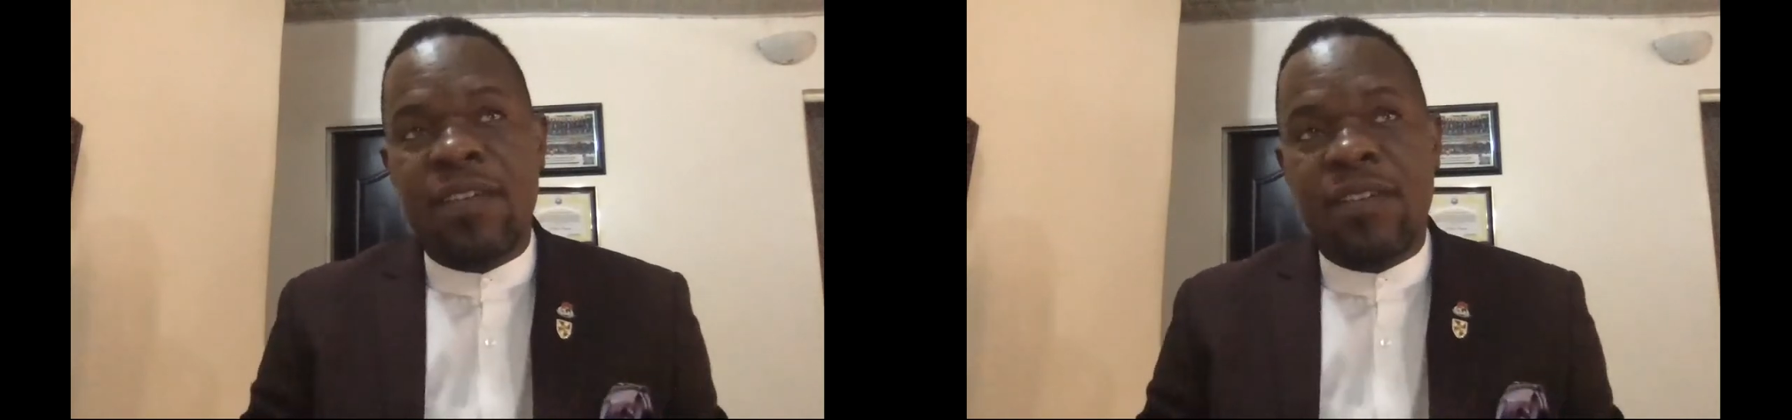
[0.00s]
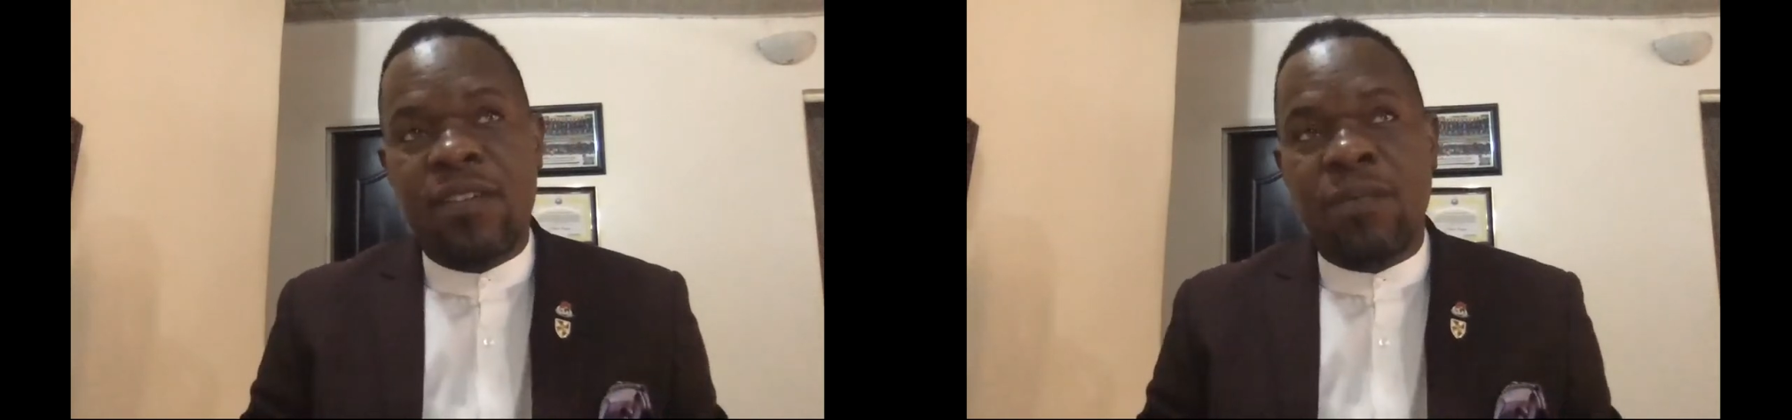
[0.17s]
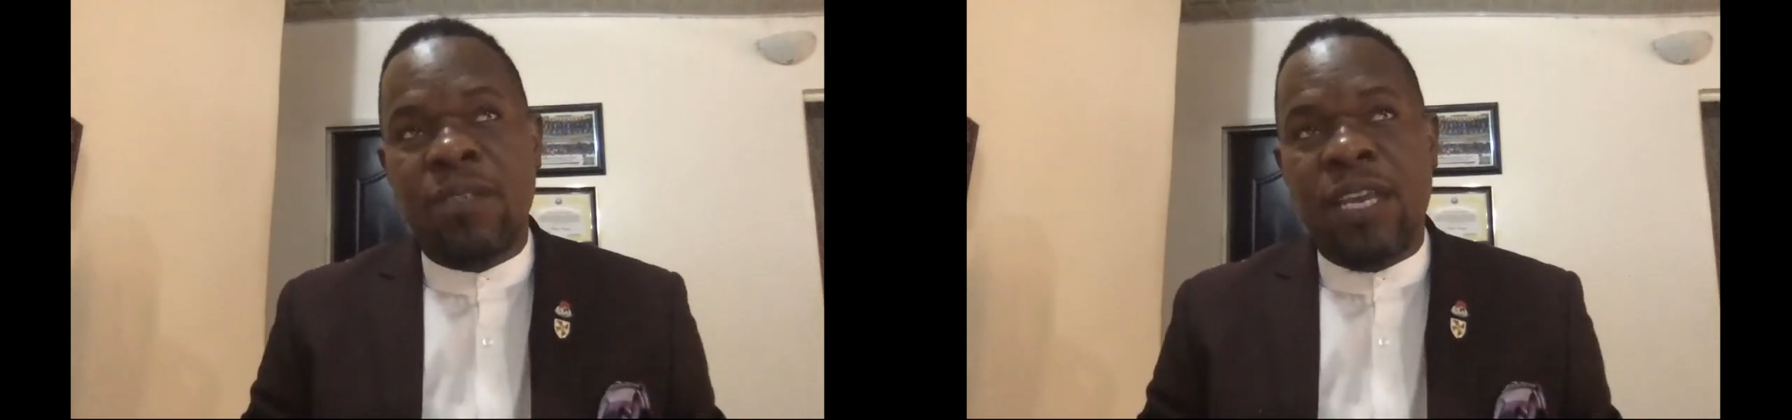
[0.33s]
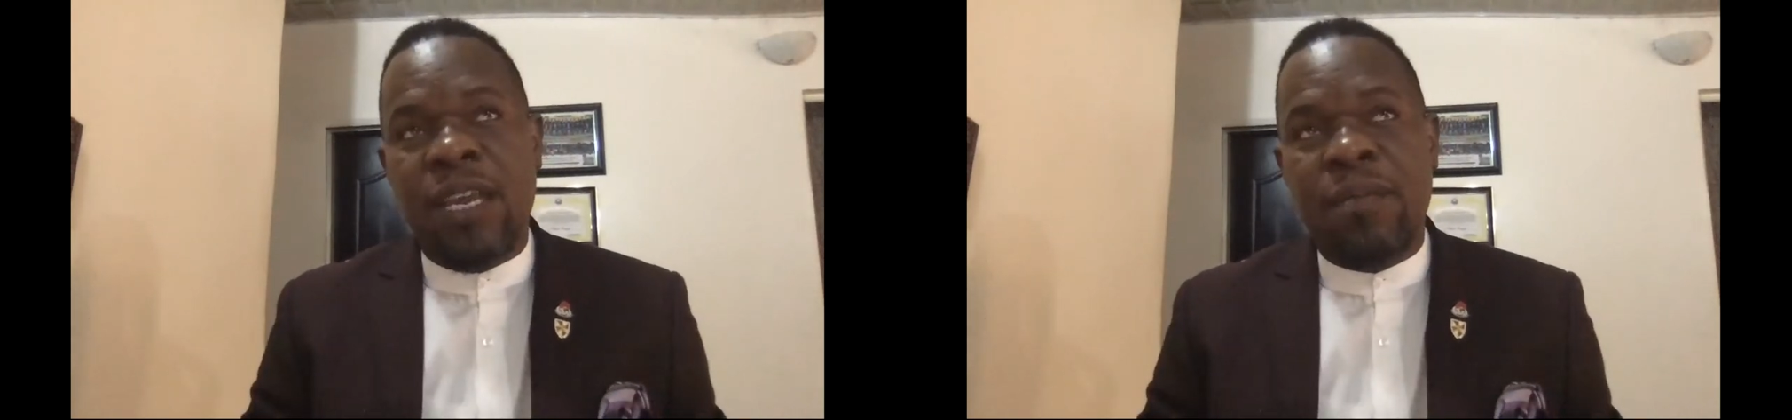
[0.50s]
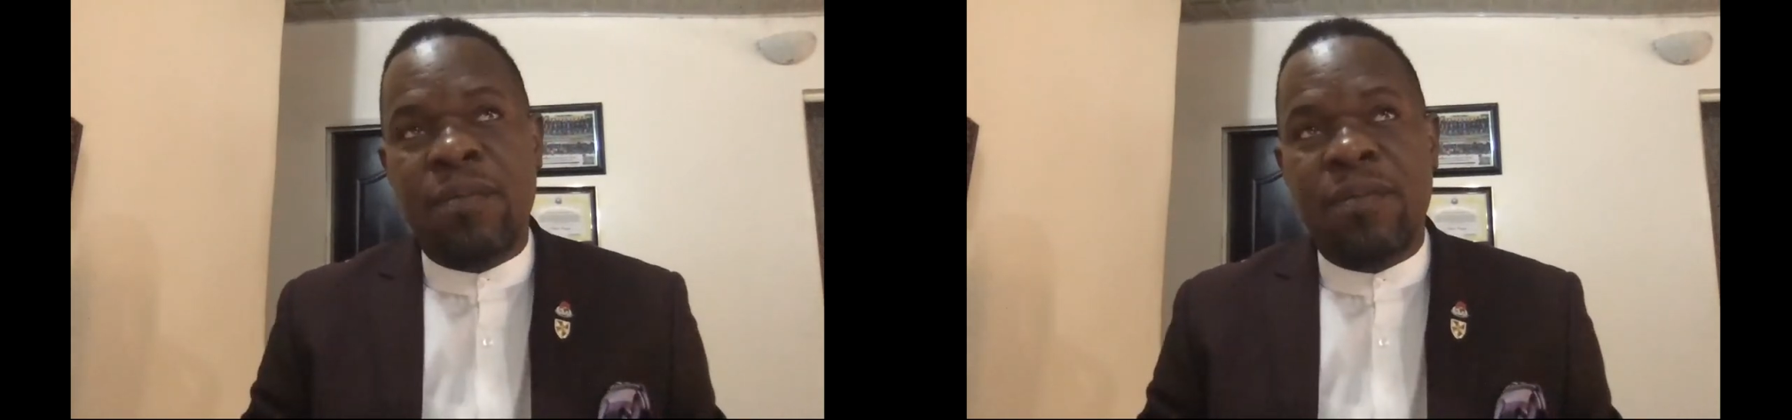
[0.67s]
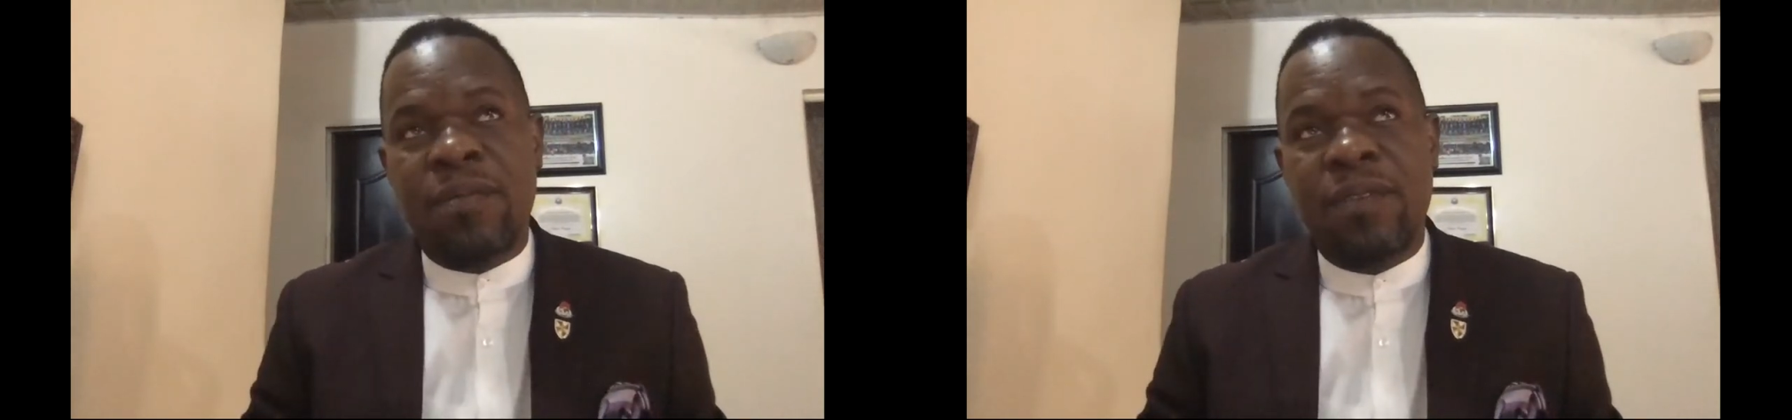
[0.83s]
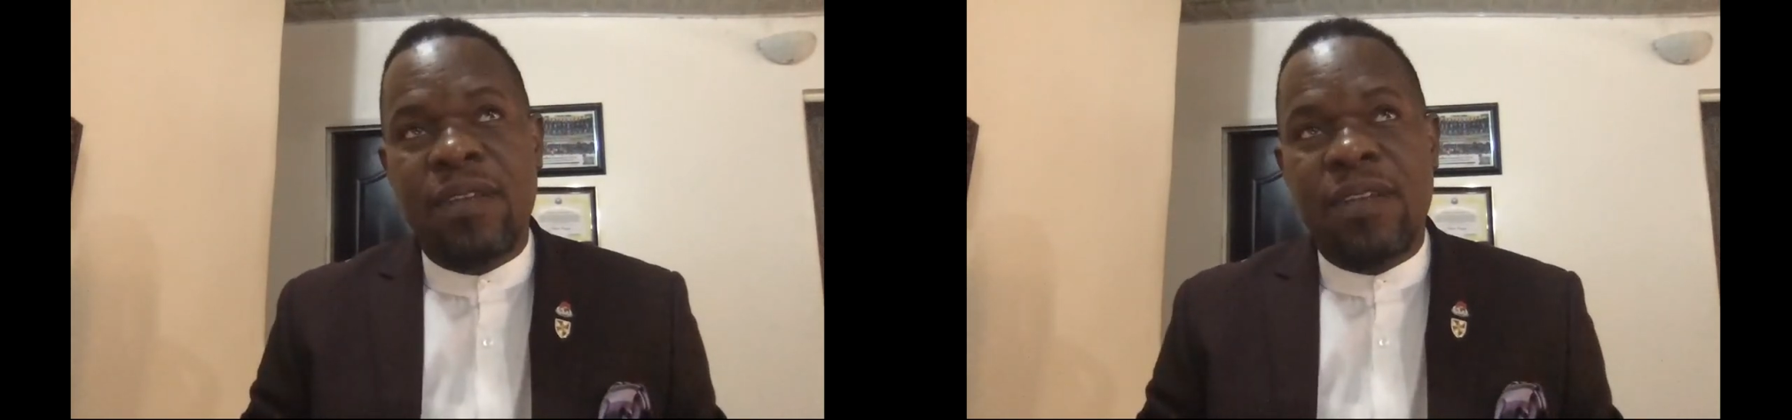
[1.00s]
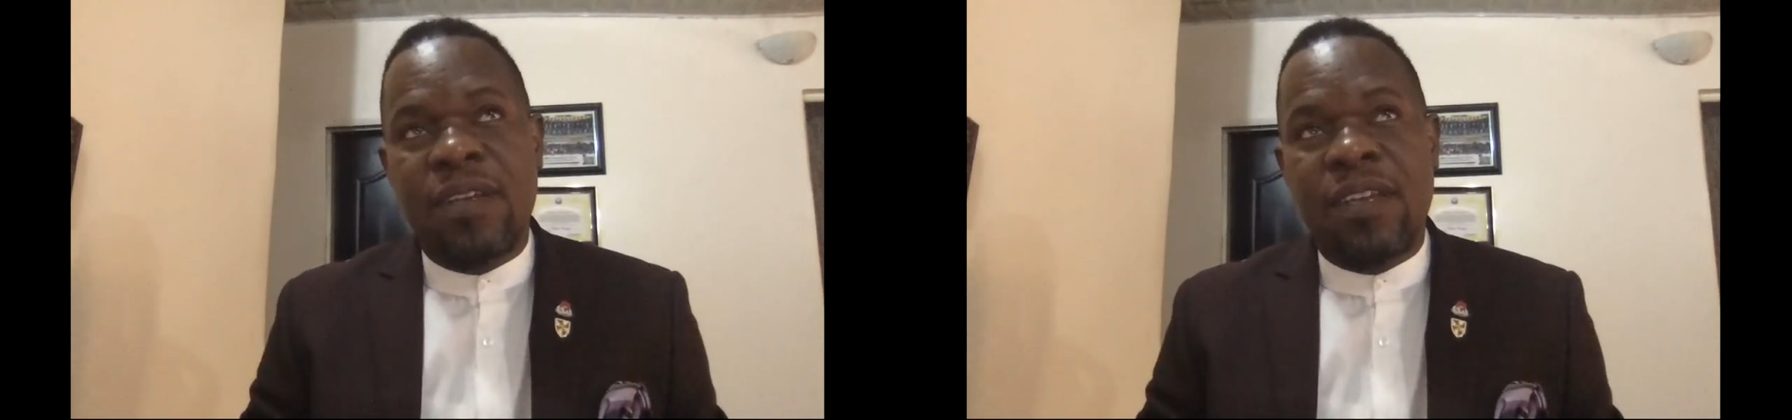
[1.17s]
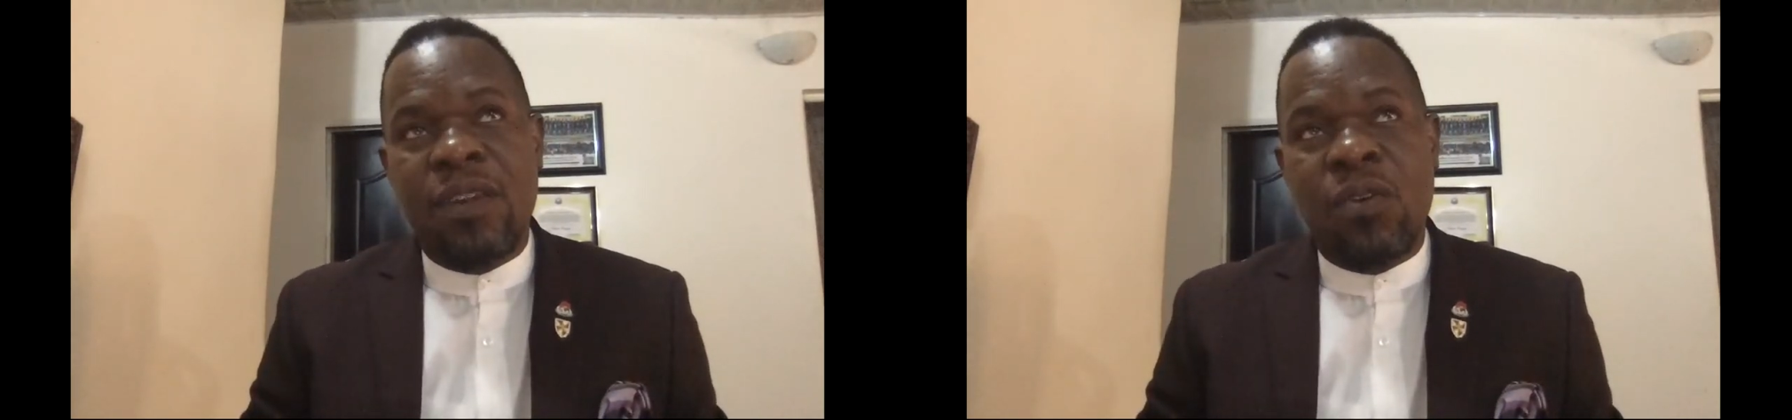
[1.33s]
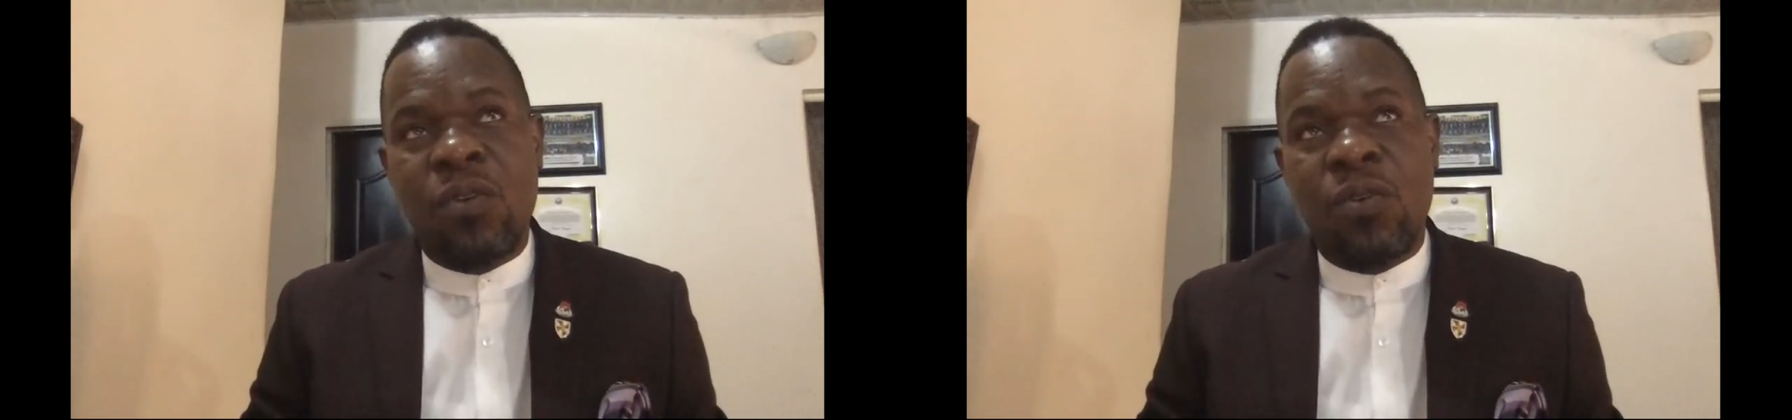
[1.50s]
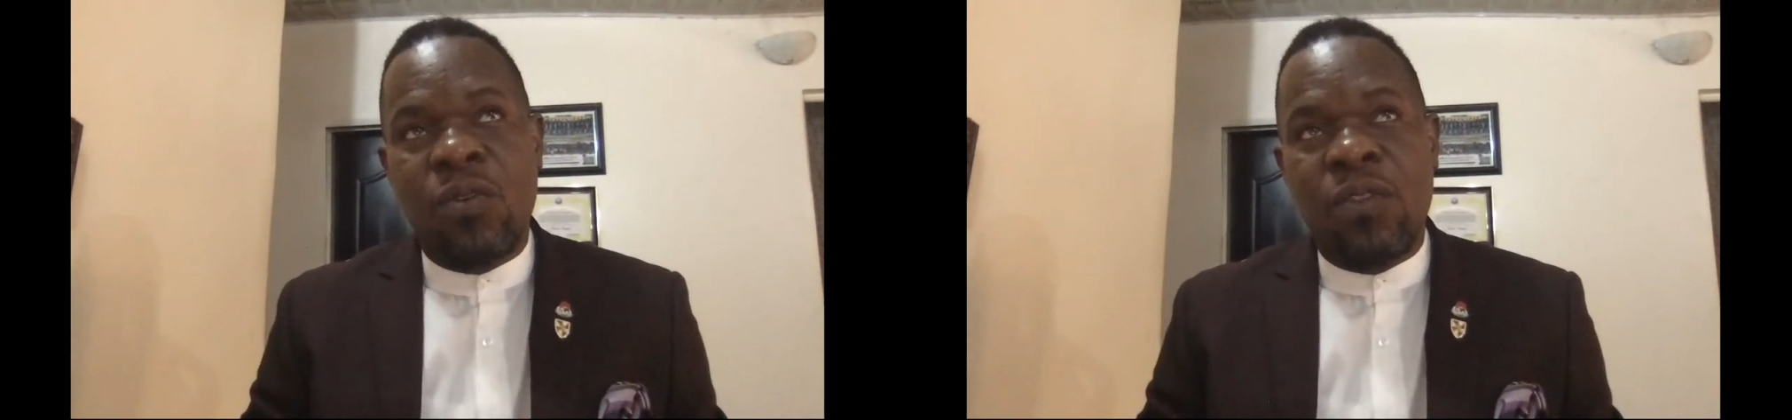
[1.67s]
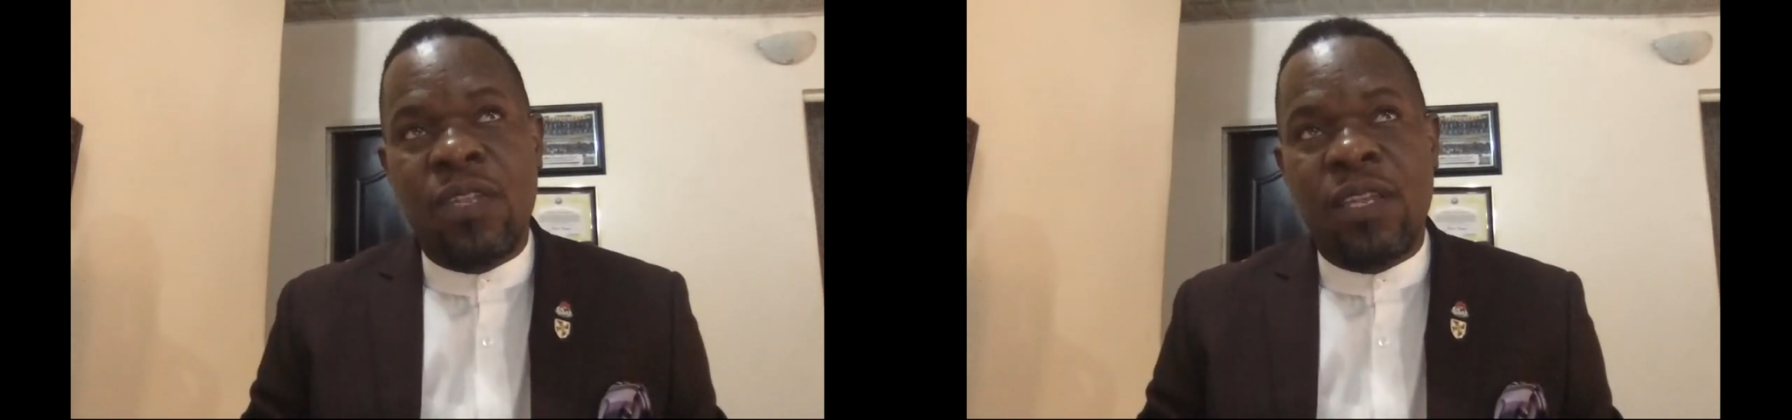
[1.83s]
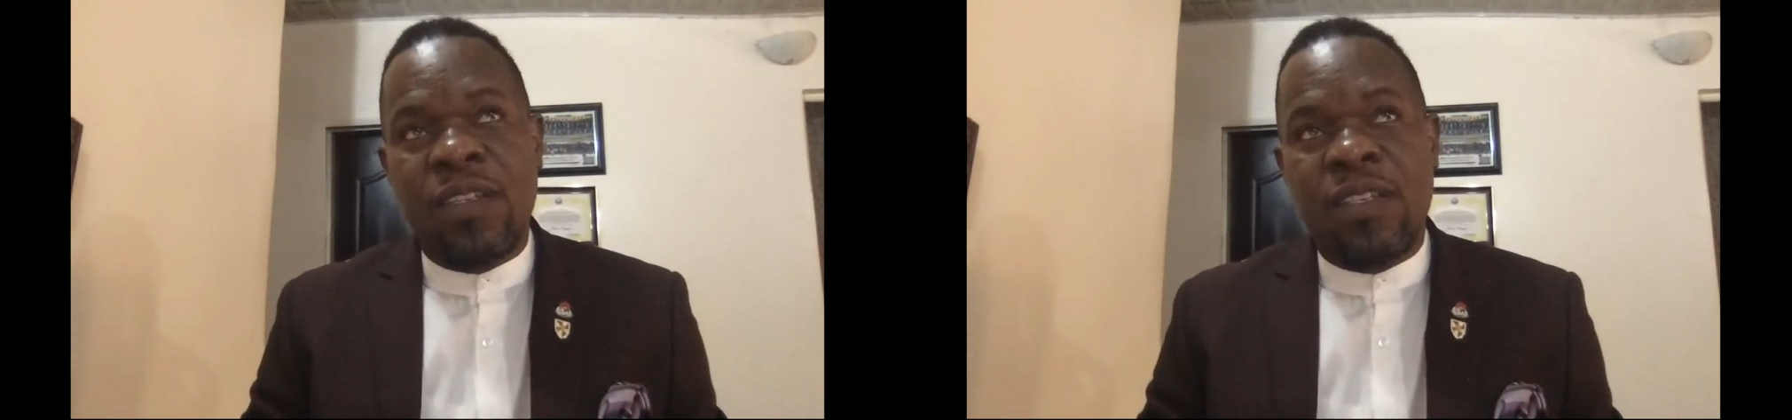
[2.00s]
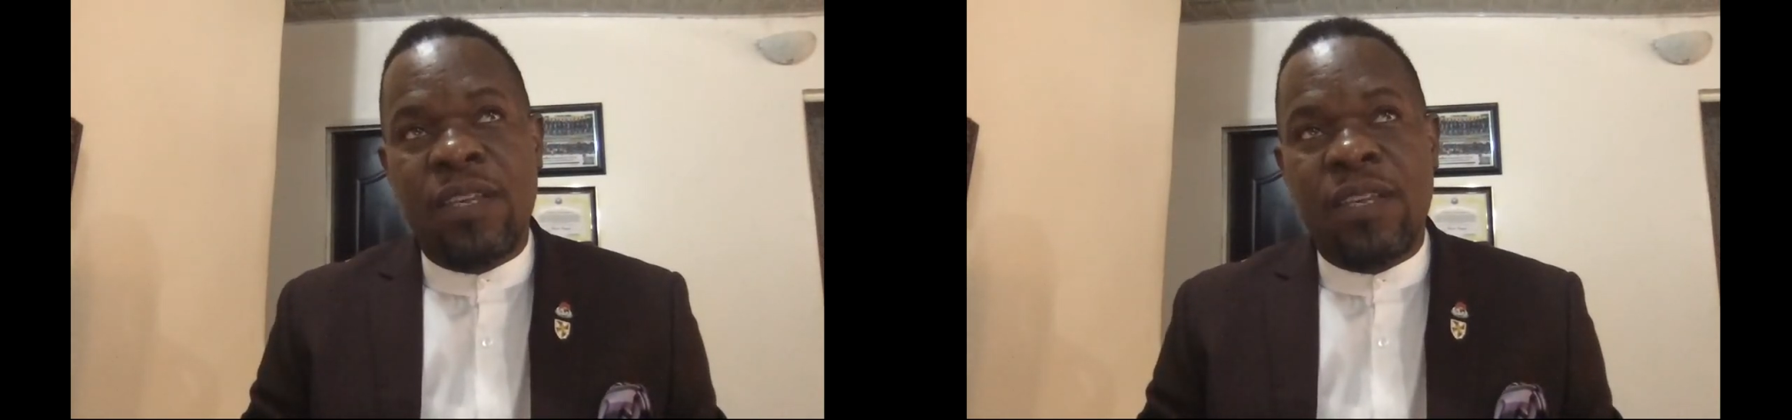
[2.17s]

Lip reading: some time ago that